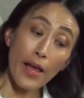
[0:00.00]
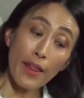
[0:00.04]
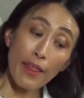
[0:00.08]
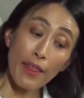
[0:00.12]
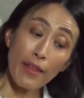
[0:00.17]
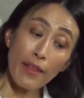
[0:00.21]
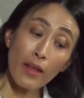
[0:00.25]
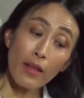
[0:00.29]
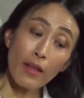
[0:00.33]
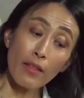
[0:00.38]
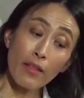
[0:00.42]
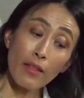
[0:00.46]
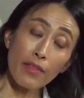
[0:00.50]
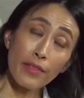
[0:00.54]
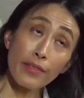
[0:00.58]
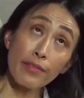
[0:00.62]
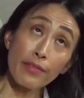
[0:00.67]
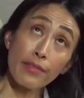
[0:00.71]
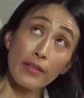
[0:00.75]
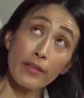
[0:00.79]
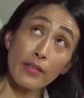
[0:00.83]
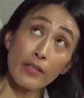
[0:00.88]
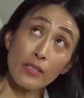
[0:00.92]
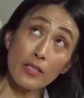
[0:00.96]
I think
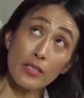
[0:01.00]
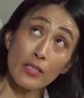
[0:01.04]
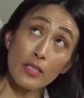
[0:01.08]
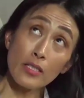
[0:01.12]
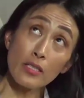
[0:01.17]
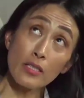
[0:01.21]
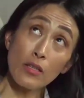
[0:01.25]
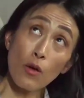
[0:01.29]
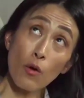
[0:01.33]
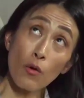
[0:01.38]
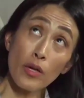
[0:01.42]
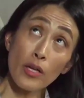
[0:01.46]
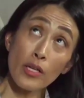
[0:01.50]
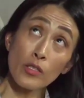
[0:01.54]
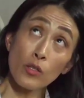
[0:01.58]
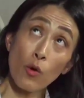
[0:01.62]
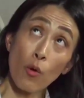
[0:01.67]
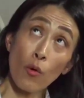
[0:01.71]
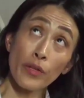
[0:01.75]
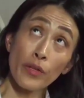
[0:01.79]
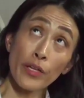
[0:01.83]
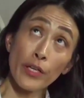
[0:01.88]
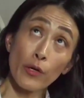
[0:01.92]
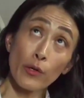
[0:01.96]
this
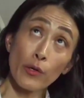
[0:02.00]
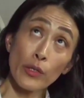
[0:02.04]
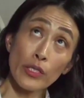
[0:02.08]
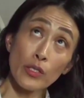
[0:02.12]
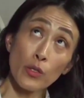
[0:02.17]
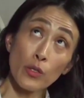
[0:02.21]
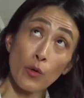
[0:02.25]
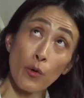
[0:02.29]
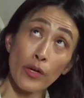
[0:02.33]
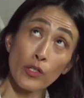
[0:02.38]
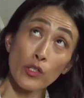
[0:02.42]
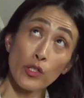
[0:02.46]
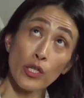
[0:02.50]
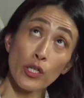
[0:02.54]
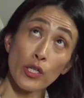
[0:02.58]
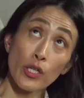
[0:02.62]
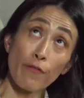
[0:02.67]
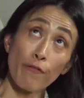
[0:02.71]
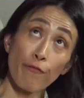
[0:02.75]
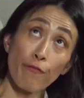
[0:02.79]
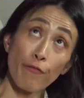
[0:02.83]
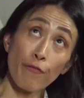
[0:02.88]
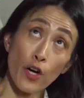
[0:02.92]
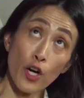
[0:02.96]
is only going to, going to
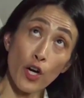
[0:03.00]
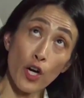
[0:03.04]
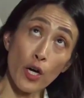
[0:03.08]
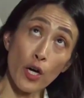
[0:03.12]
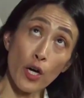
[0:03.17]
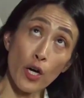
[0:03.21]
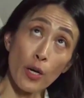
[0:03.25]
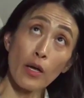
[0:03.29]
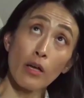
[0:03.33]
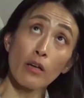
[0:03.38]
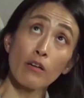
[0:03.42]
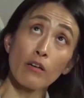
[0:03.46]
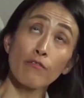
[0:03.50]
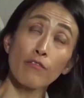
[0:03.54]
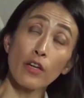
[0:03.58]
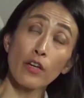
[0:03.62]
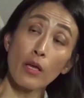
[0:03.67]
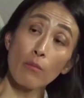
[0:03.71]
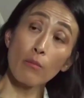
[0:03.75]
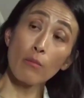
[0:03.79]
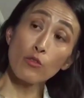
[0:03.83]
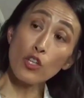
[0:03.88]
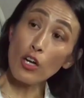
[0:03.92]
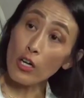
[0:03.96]
confirm
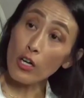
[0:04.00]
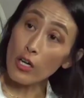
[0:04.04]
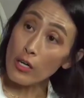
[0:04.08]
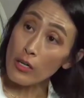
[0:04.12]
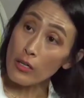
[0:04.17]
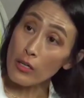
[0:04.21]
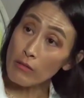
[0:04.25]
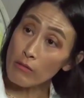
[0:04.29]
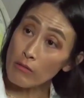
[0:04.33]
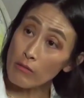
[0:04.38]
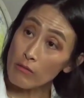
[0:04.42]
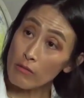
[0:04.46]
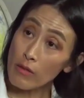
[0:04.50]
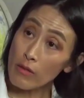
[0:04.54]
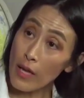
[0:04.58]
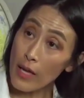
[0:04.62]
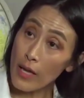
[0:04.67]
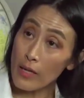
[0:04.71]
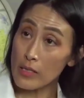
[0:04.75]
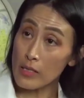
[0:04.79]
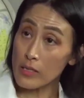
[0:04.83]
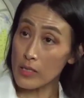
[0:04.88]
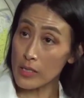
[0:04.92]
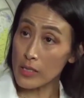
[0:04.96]
for Kim Jong un
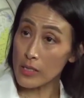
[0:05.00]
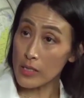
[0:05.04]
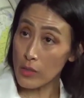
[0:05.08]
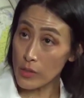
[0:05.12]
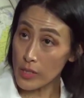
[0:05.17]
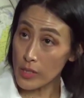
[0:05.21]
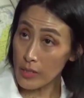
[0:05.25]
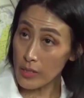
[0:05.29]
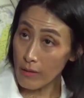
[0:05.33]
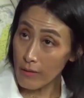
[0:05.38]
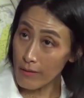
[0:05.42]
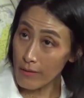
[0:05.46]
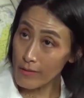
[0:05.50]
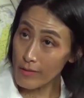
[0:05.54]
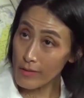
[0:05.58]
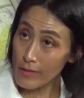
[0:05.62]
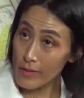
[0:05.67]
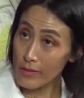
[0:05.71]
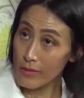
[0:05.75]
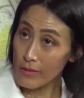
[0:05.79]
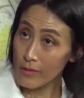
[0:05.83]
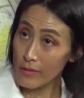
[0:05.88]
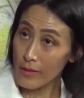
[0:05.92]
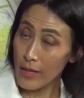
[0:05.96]
and his
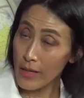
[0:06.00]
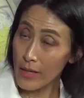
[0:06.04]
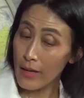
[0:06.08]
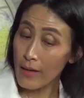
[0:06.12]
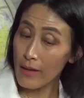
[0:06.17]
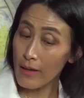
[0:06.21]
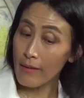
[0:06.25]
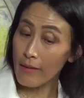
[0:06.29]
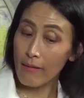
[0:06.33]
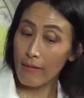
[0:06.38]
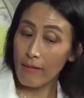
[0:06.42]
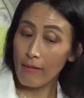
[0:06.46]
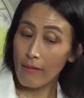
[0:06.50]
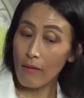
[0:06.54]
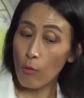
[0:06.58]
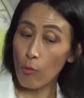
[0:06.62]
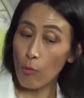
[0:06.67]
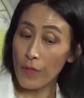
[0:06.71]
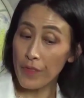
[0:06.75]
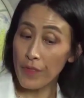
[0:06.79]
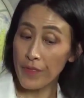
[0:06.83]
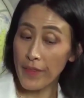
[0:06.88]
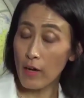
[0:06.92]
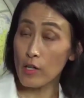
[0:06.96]
associates that
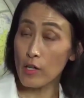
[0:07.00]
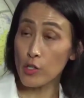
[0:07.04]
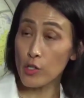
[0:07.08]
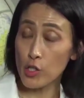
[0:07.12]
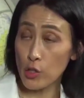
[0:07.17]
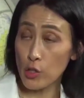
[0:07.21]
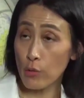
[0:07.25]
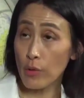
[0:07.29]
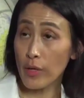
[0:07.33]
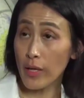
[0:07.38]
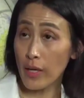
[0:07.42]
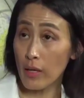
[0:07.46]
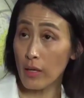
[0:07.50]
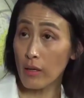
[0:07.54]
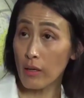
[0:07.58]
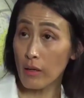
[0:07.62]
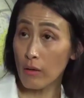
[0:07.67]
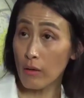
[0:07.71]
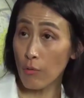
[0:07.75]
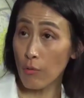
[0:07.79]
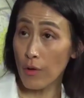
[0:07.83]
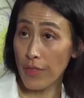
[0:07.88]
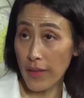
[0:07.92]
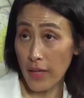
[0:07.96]
what they are
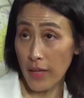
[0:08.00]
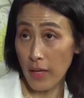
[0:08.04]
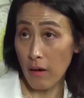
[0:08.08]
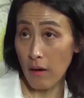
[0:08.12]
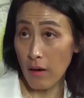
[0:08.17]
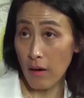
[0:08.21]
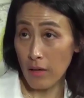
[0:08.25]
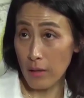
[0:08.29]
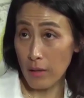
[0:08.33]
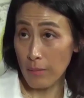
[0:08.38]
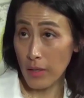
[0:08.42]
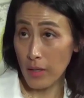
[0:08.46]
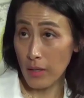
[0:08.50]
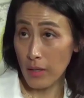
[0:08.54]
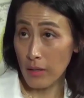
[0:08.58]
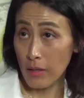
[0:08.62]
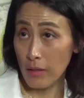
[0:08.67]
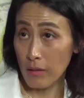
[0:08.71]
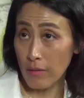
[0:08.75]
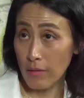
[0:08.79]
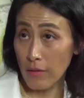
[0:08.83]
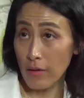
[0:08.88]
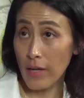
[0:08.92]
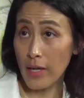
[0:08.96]
doing with the
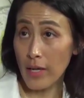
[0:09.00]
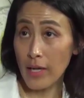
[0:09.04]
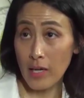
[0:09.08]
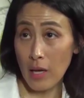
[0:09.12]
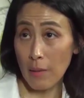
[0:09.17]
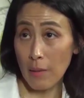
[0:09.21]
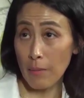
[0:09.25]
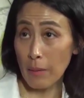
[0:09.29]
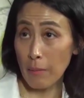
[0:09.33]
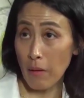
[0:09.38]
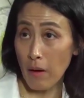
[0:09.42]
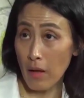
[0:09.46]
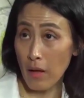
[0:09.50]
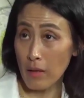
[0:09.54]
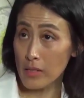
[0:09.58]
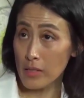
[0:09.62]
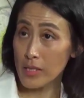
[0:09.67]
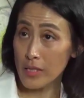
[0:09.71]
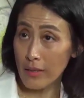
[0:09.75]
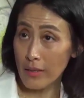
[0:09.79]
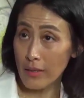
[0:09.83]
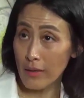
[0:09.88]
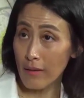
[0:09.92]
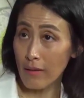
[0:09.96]
economy, their economic
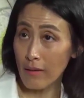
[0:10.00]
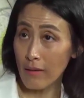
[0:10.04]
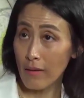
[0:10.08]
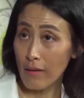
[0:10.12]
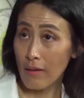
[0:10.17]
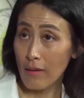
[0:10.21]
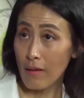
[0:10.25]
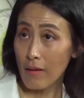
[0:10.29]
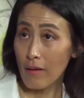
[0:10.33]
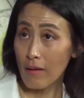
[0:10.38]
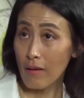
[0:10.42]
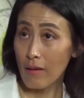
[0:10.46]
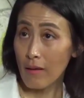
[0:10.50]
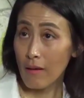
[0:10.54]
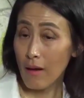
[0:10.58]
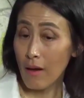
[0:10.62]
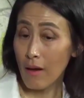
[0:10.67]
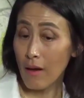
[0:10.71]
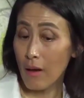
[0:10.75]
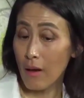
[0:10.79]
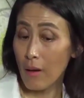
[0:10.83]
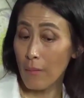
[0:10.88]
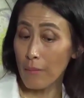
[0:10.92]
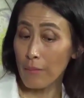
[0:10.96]
policy,
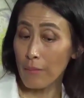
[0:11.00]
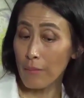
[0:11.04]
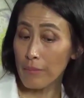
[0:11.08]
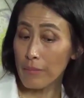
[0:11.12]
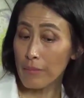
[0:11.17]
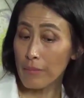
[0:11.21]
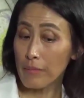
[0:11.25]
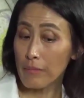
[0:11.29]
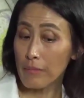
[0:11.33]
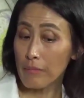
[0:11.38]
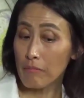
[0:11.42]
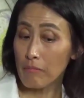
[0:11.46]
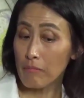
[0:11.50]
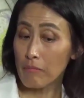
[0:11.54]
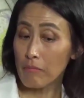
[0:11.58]
um,